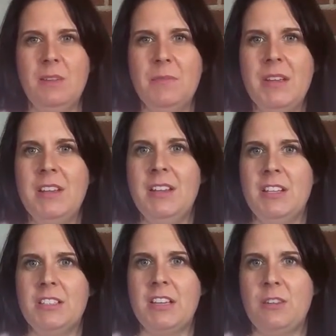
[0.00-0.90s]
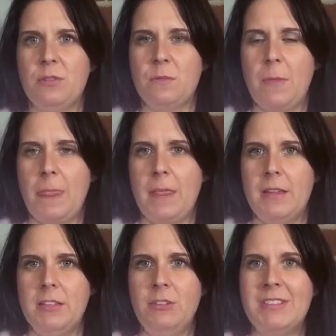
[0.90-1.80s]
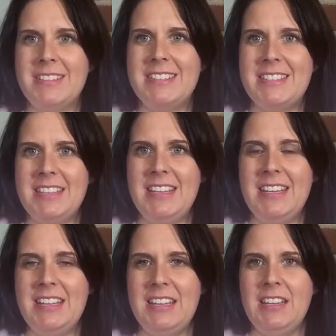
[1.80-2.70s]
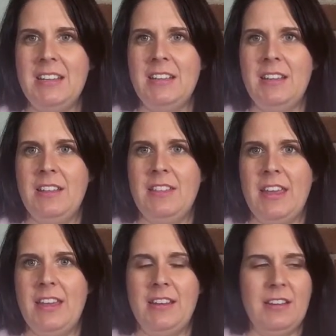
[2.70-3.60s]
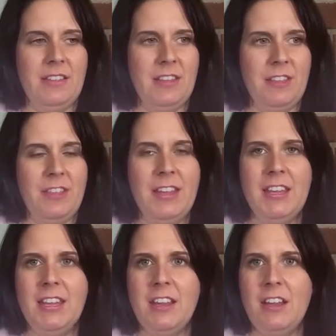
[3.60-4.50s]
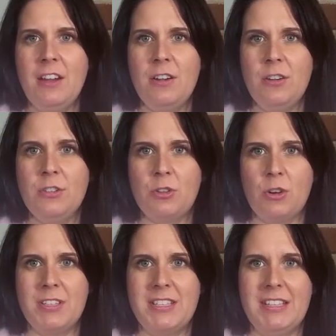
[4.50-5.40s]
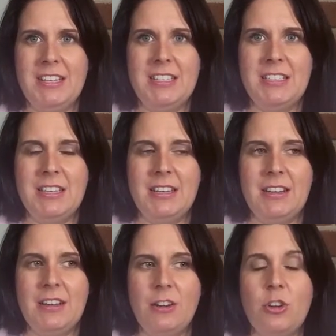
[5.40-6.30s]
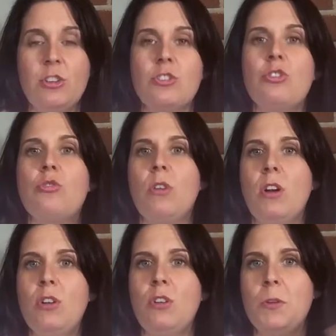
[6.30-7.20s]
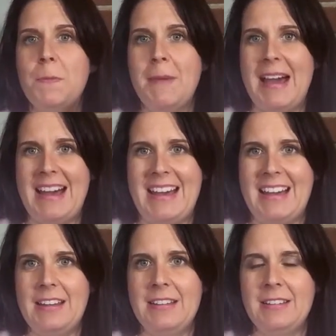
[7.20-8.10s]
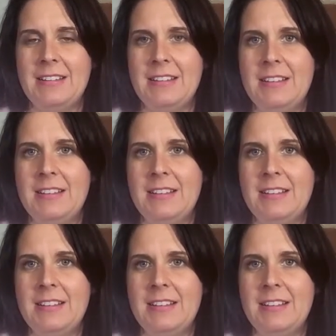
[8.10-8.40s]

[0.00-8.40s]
Um, so you can see that the thinking goes, or is at least controlled by